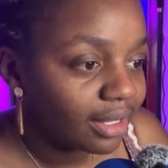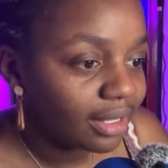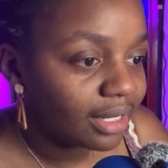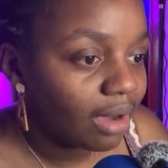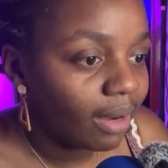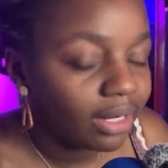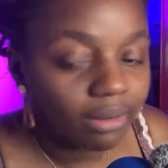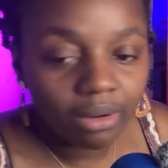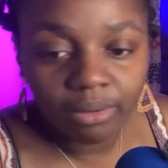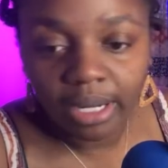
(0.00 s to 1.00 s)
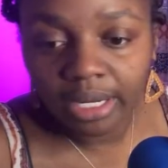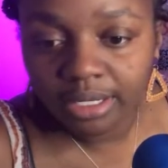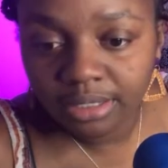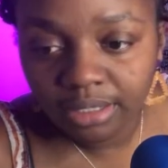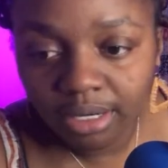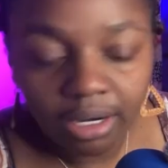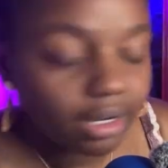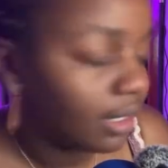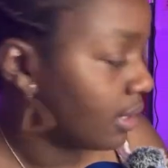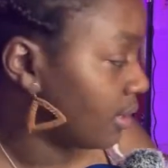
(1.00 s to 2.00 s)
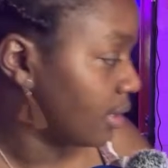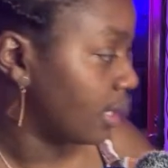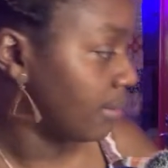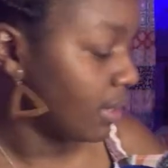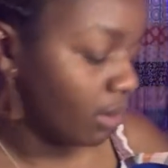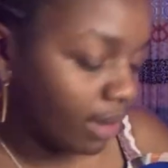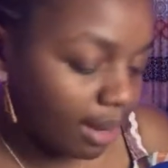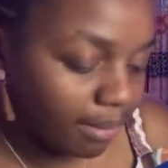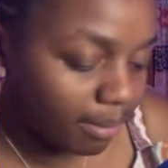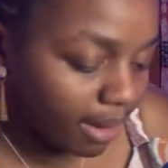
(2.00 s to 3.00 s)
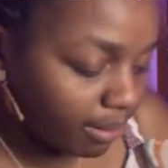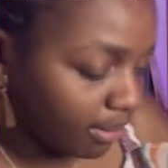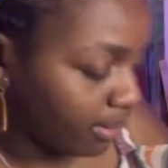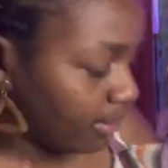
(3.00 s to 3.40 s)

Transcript: No, I don't know who that is, dear heart. Let me go grab my Bible.